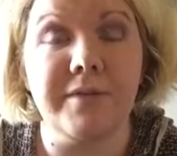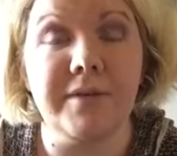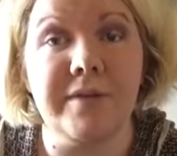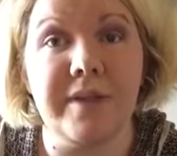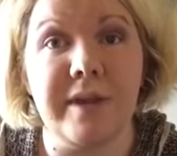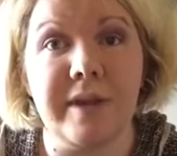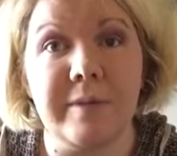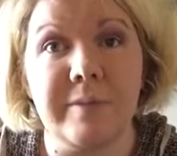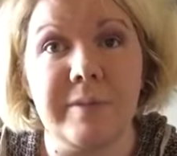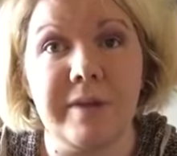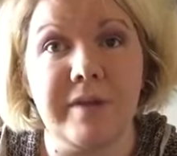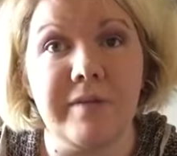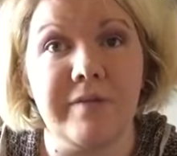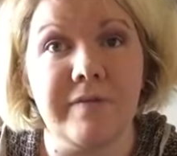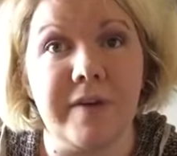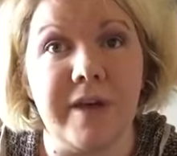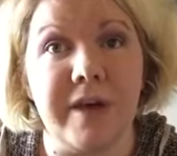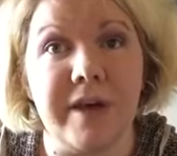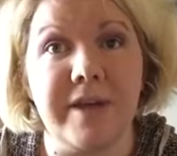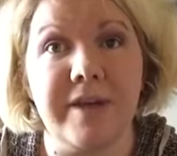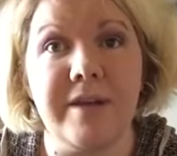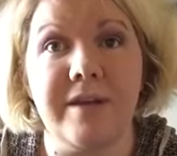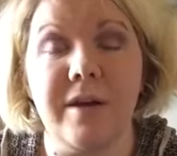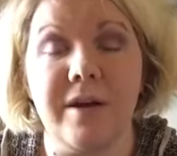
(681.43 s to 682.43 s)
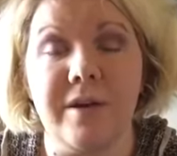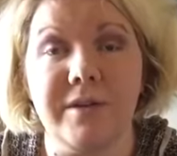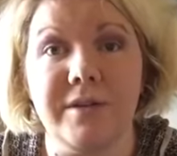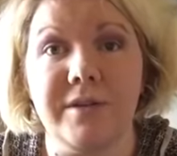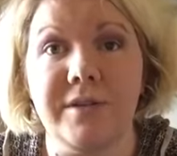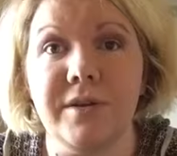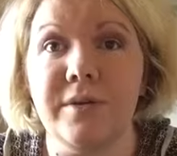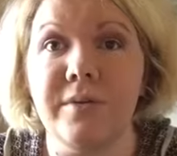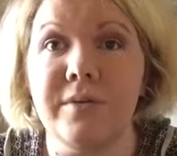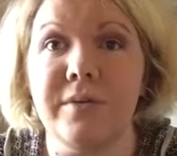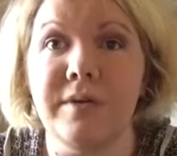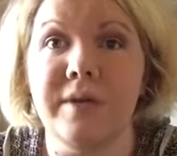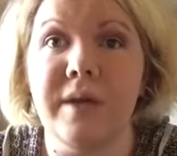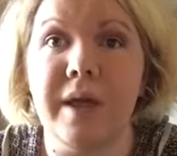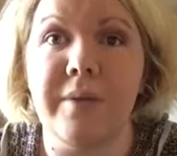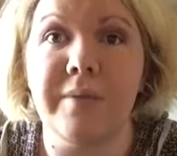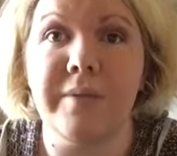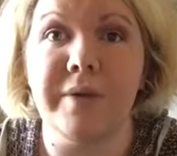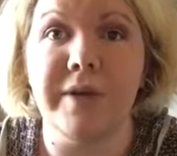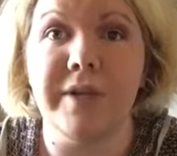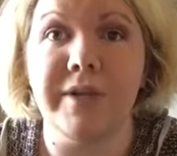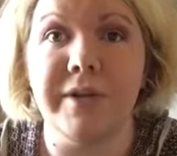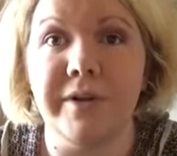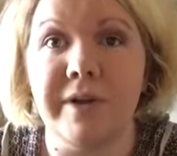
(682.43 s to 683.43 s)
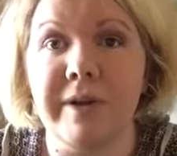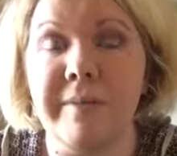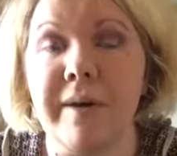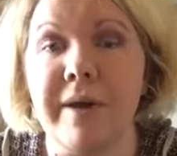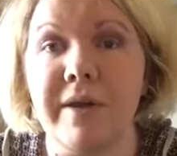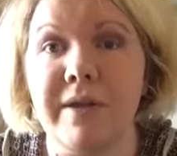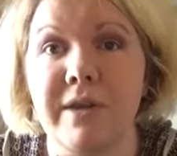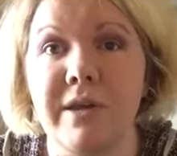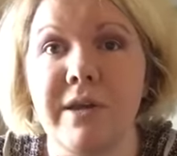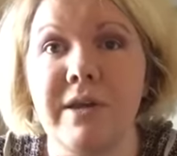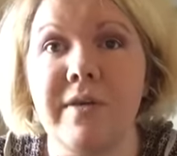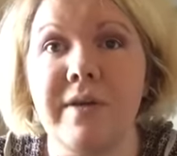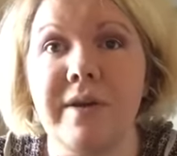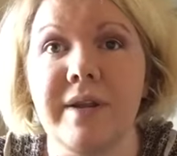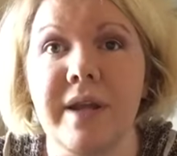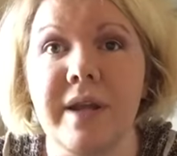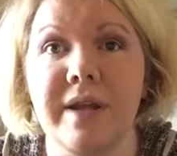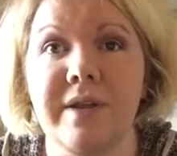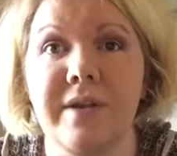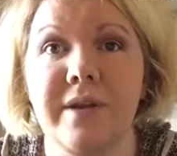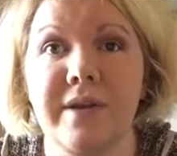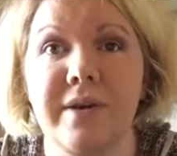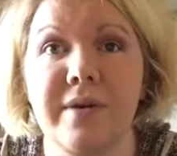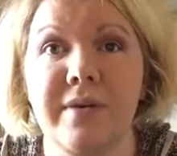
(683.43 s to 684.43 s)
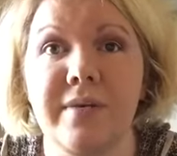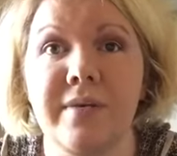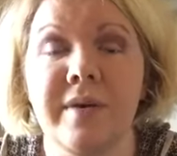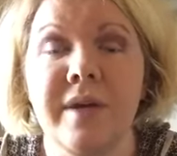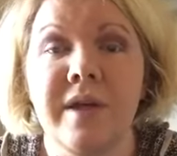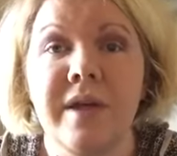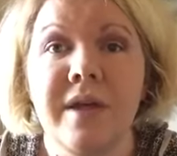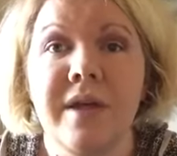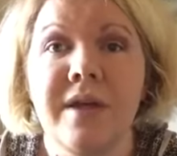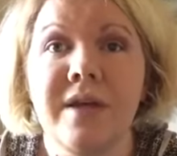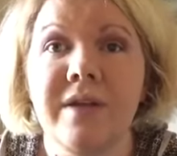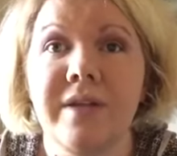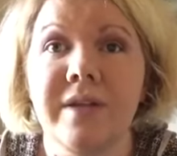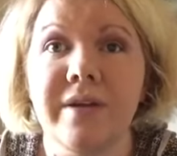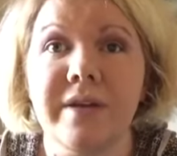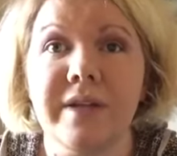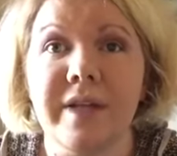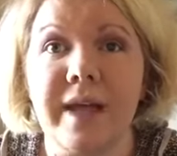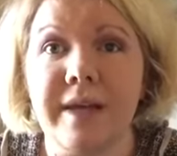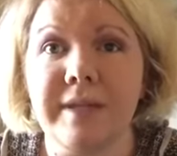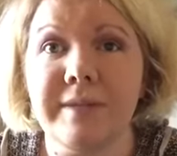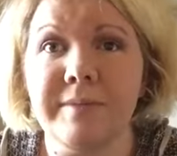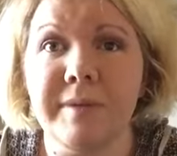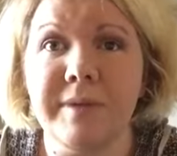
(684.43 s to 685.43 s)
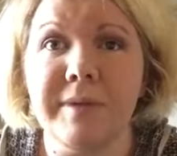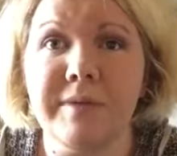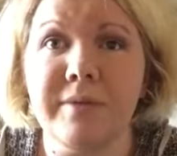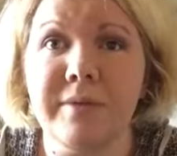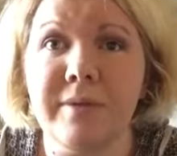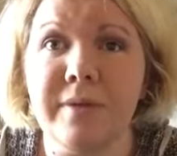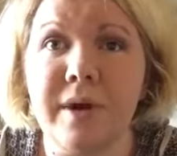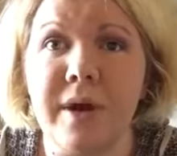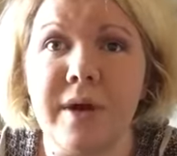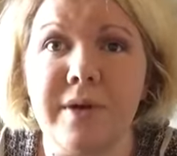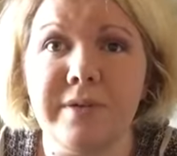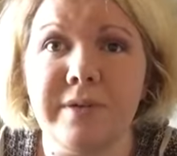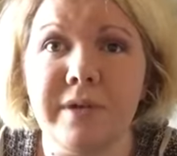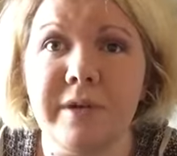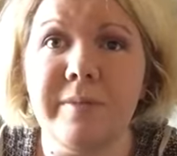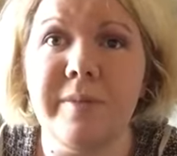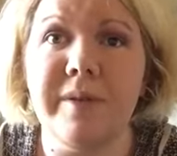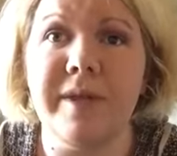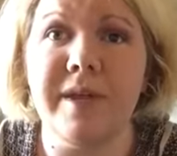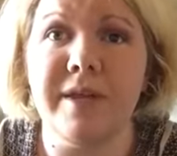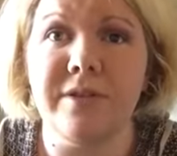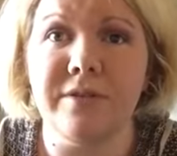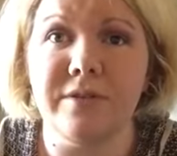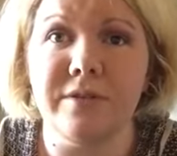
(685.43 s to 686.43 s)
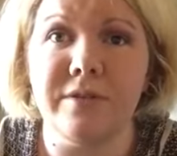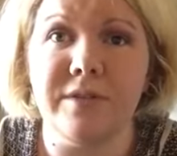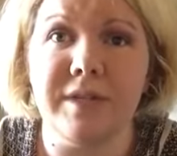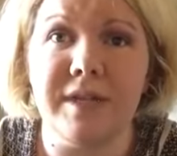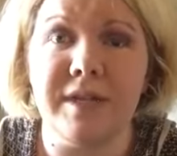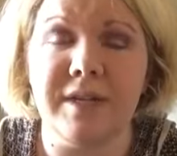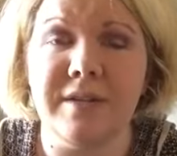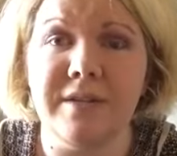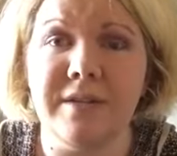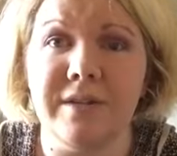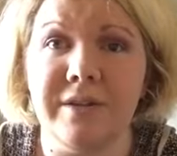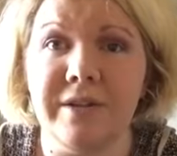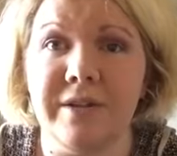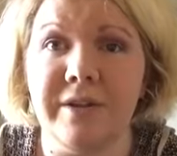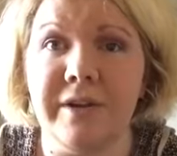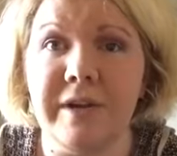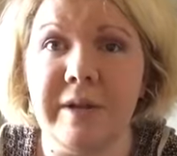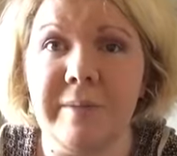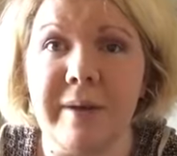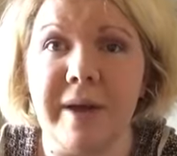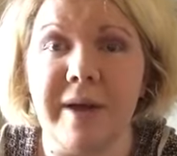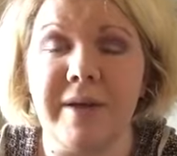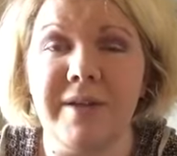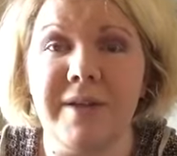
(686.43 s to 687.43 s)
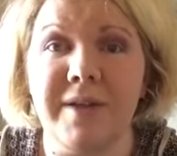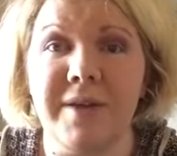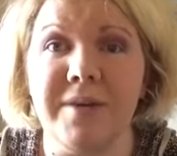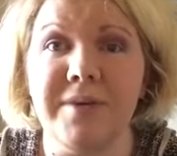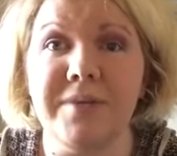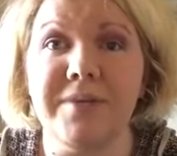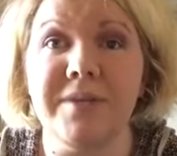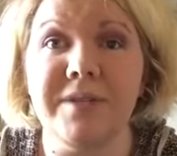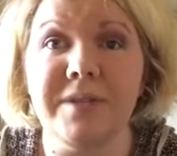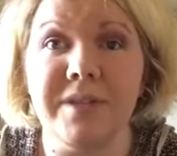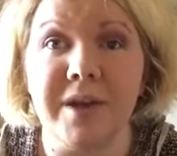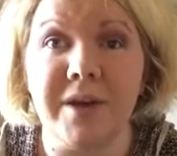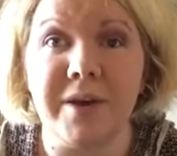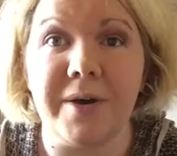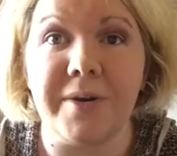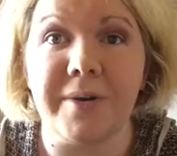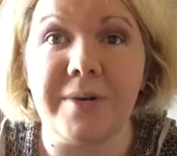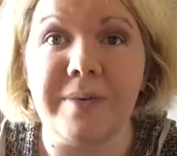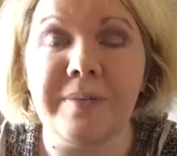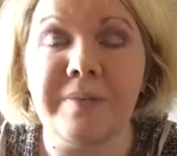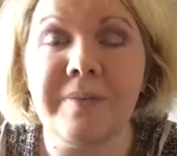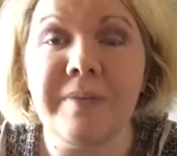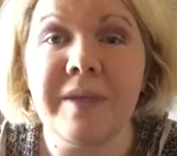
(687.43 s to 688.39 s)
So that'll be fun. Also, I want to learn about you, and I know your classmates will also be interested to learn about you. So,